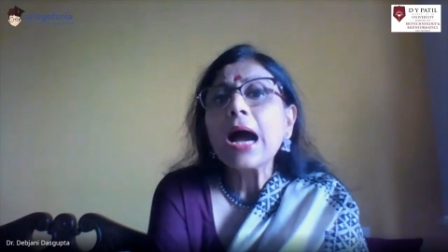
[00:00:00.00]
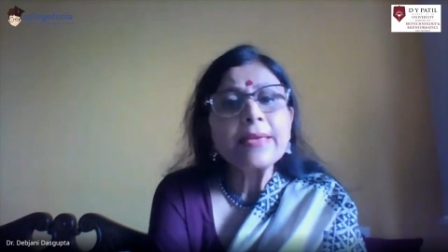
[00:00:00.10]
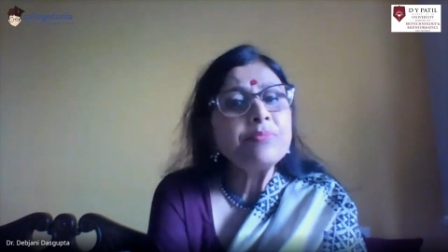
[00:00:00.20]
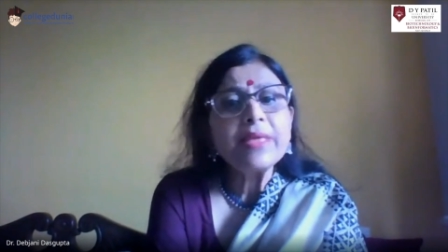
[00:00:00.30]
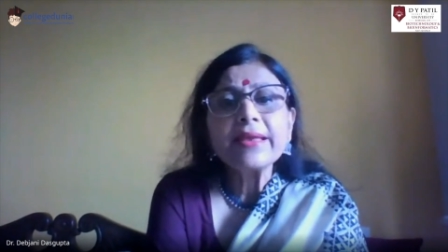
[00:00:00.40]

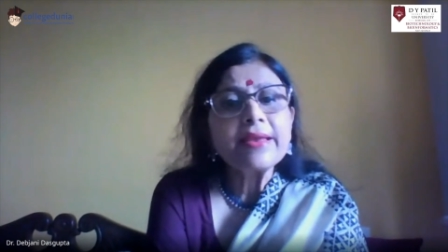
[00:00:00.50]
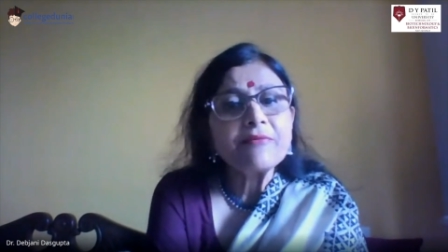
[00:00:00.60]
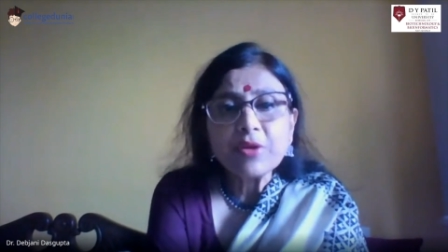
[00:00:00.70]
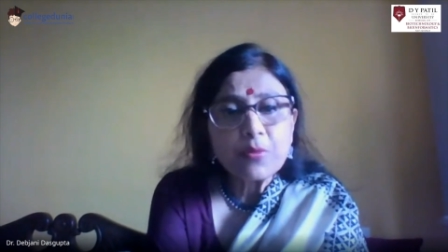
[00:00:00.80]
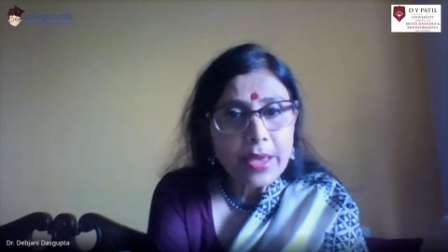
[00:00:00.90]
I am there
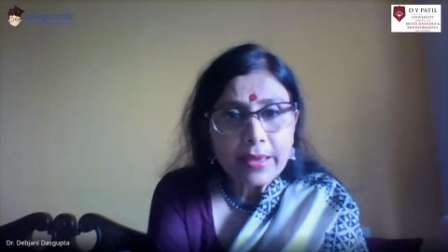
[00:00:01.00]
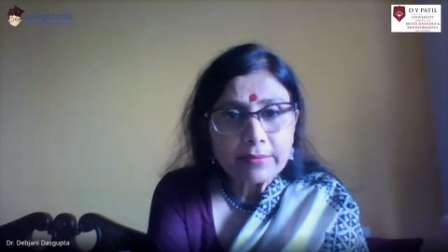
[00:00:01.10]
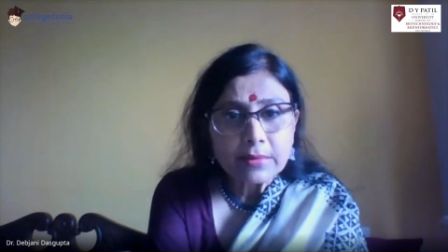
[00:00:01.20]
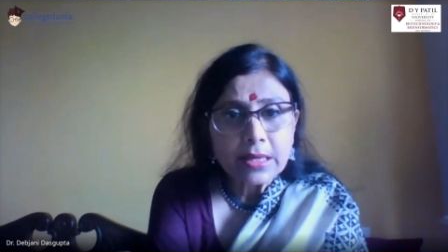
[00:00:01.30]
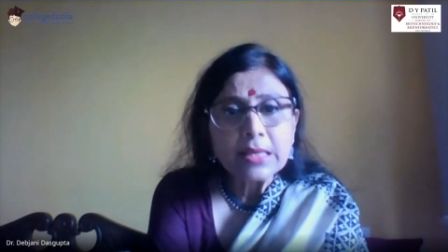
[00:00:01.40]

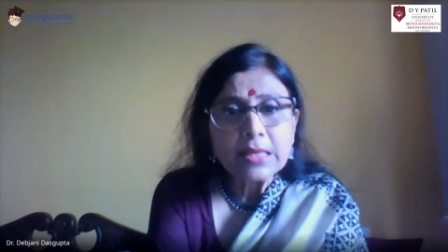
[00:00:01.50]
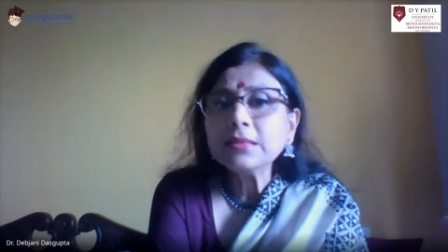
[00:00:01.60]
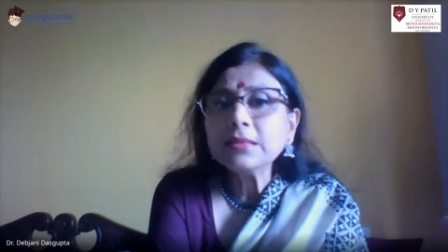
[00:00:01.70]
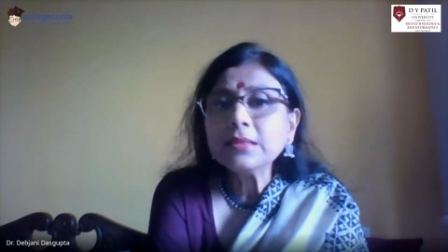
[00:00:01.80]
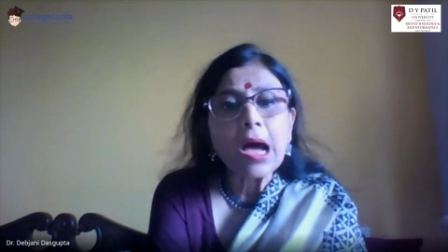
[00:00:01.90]
everywhere,
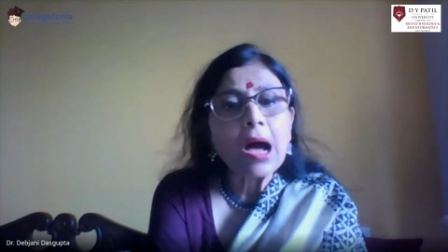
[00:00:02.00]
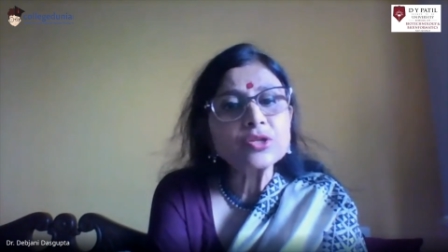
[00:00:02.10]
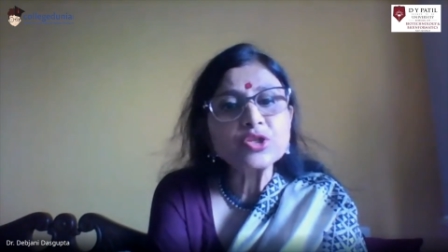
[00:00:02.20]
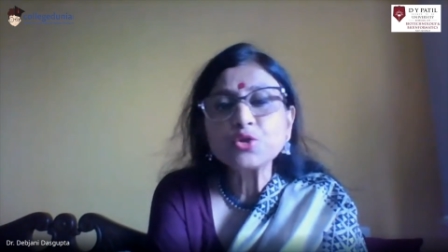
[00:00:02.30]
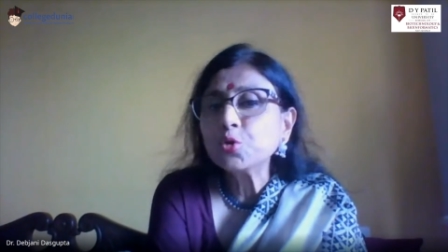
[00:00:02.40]
in the
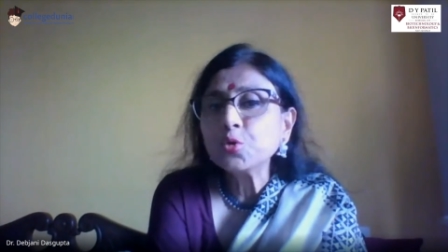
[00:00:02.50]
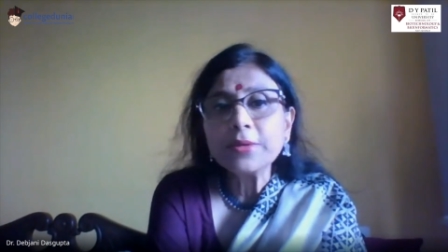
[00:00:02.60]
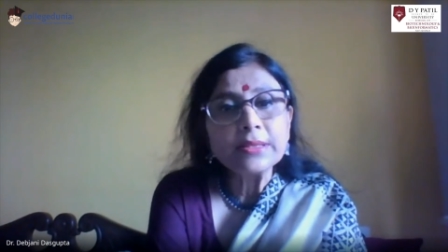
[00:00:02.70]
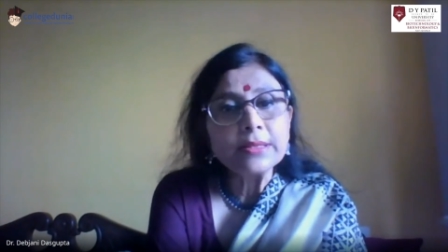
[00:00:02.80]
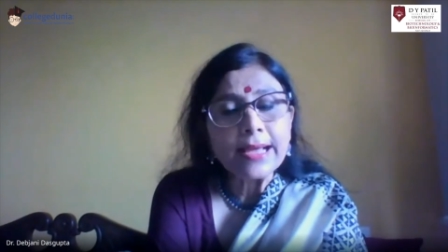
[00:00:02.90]

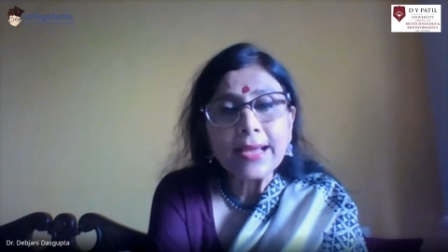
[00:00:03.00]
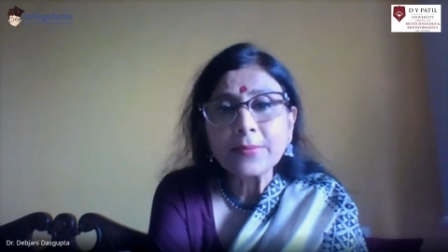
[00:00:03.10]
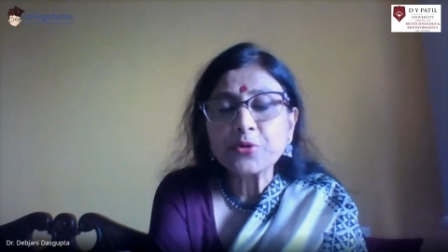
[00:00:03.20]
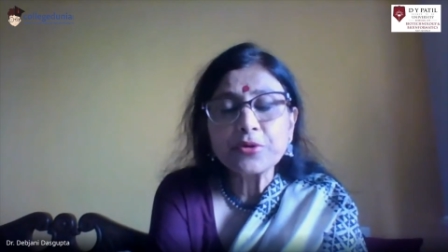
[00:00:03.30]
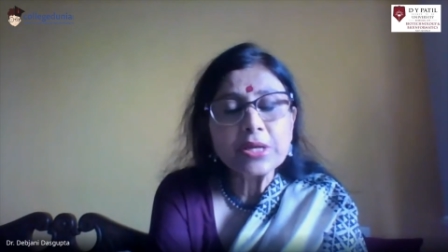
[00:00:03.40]
classroom, in the
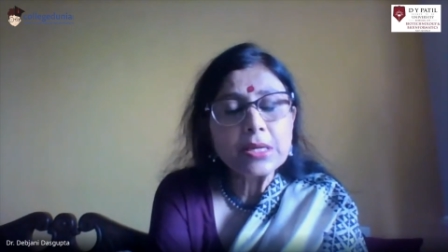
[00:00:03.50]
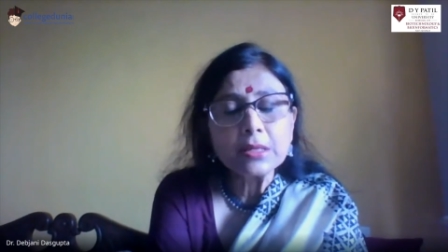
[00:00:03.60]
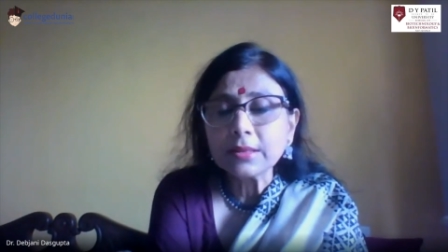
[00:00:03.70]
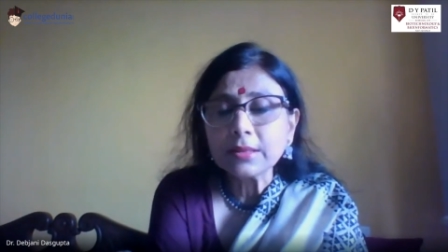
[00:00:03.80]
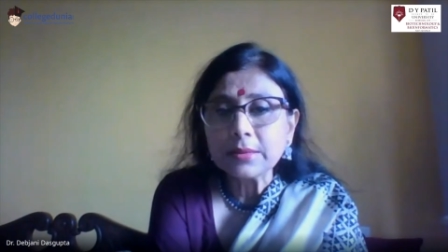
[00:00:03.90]

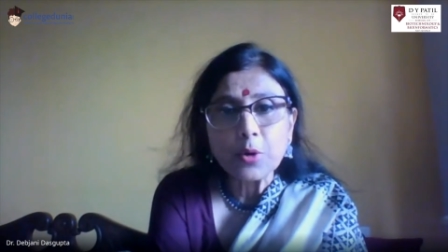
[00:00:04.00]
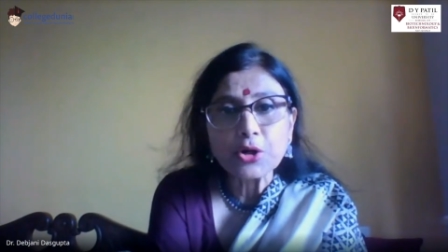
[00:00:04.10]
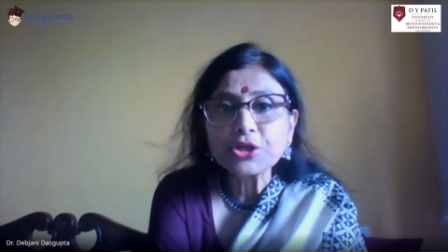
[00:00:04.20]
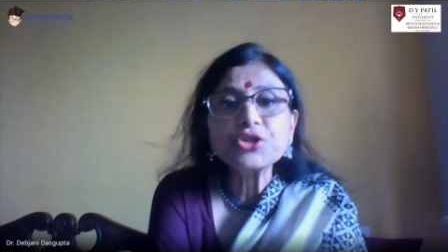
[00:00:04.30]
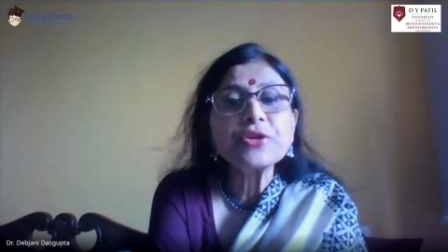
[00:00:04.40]
library, in the
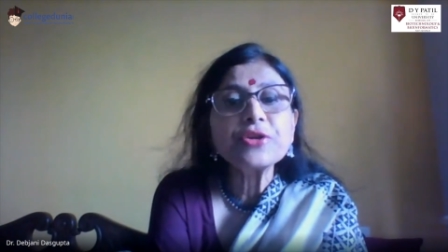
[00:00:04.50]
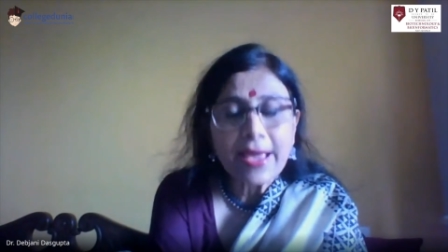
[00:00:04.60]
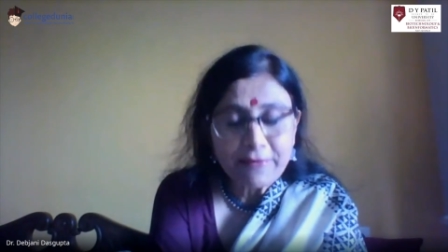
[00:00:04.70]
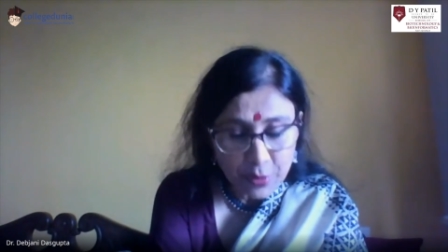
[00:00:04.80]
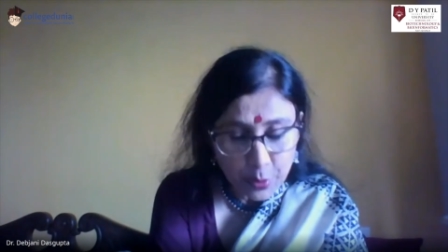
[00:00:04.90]

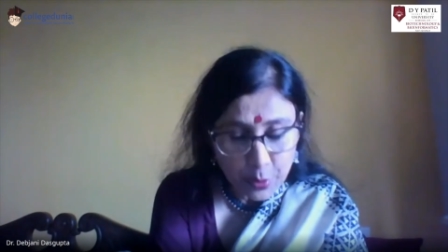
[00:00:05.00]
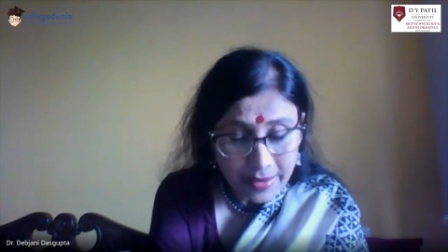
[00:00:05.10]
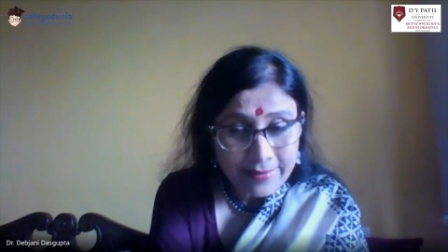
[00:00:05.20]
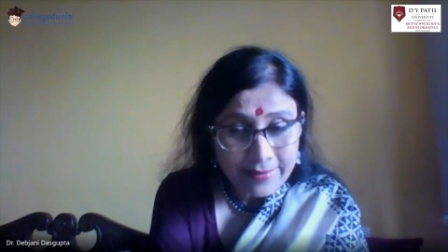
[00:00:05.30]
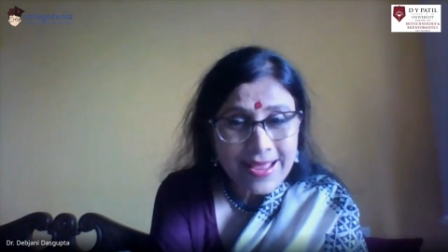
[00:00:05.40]
laboratory,
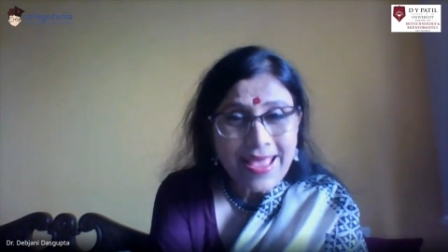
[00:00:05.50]
everywhere.